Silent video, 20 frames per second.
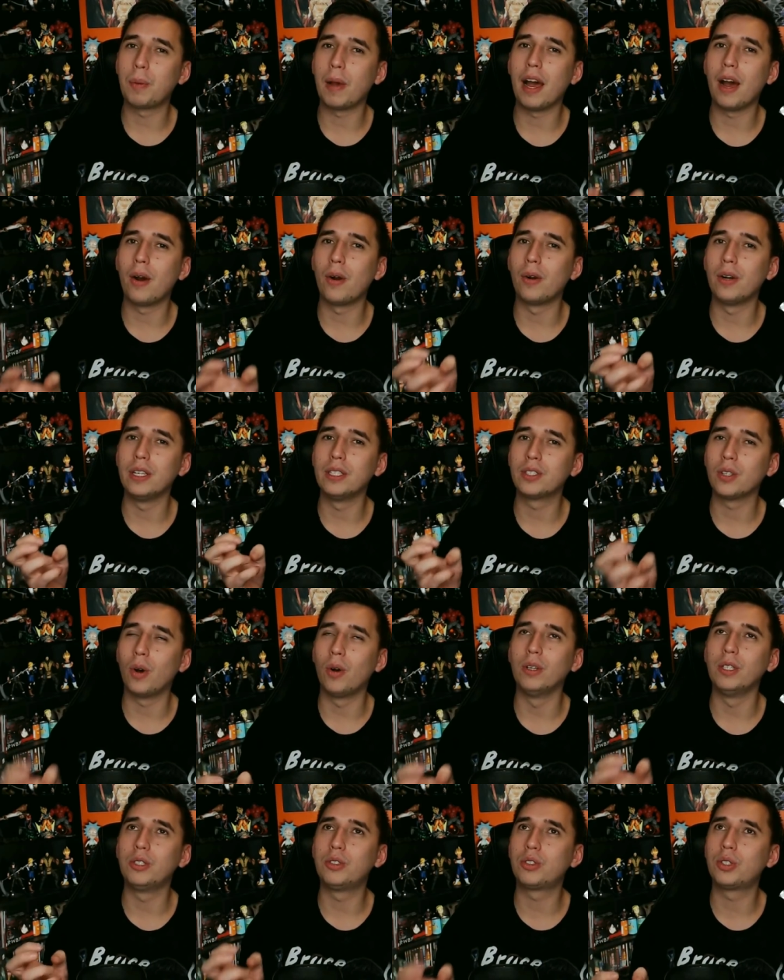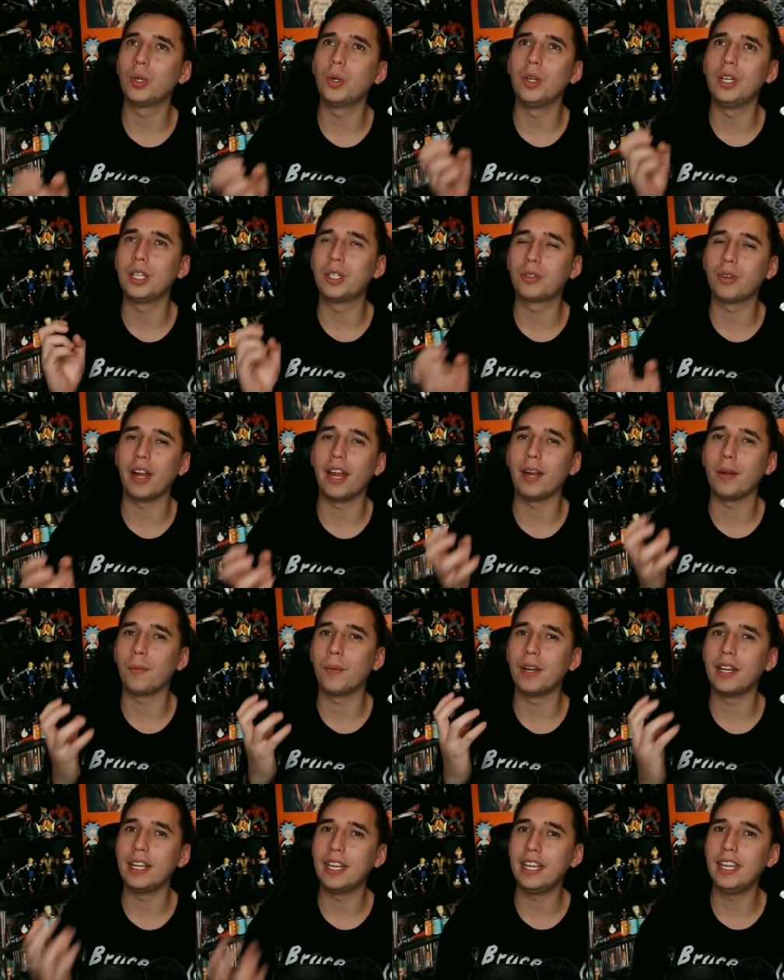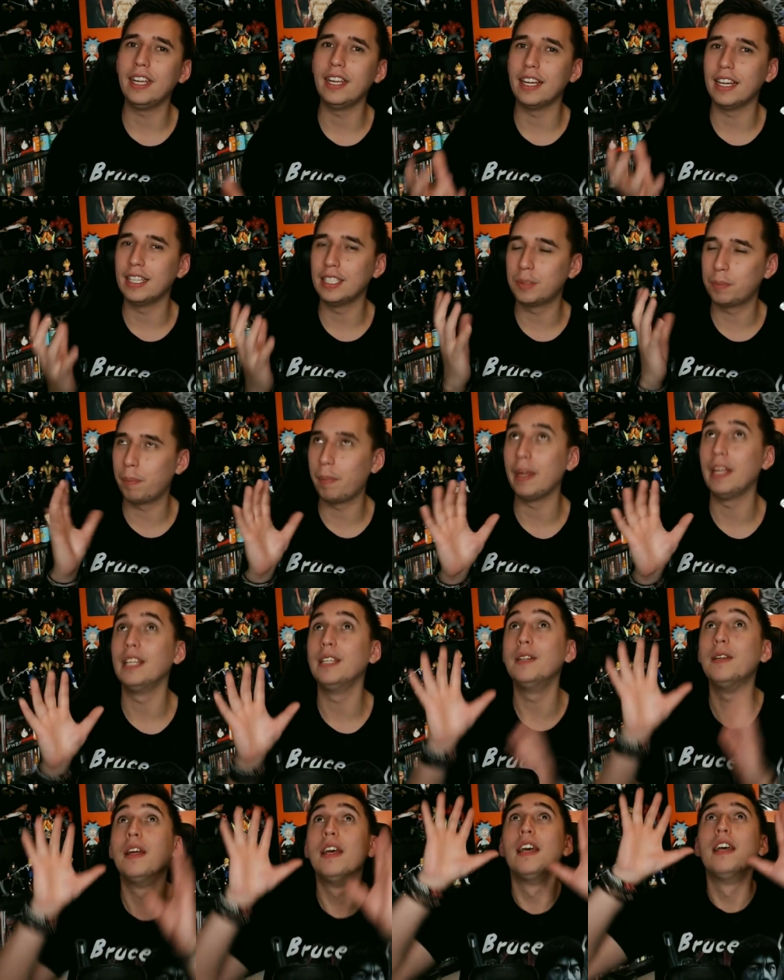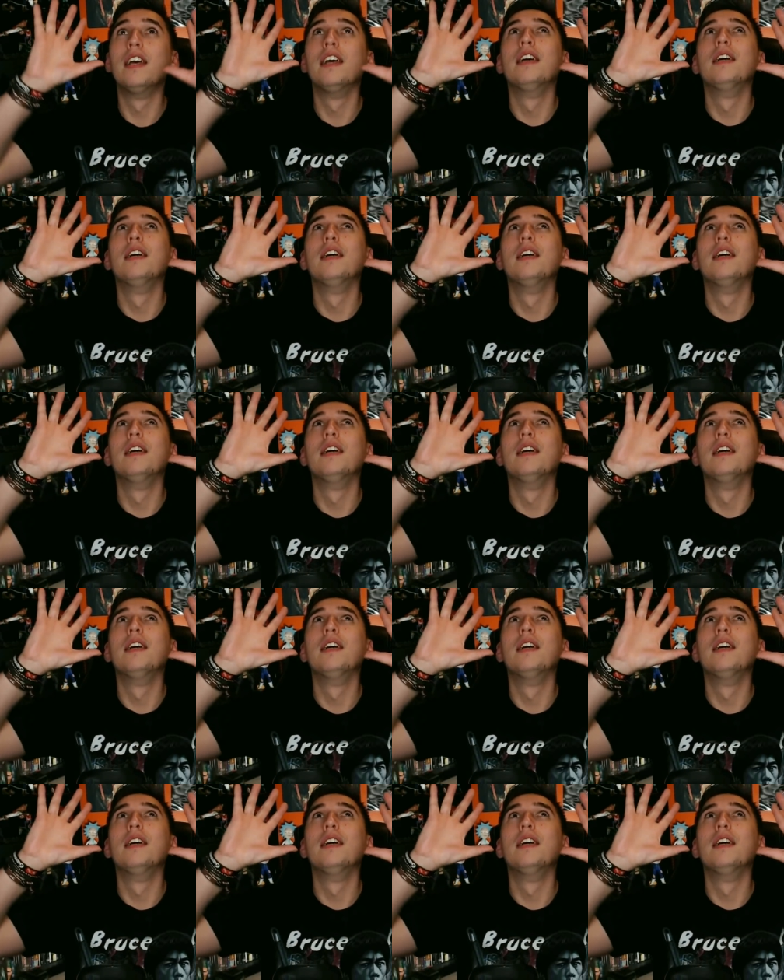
power is only truly great when he is being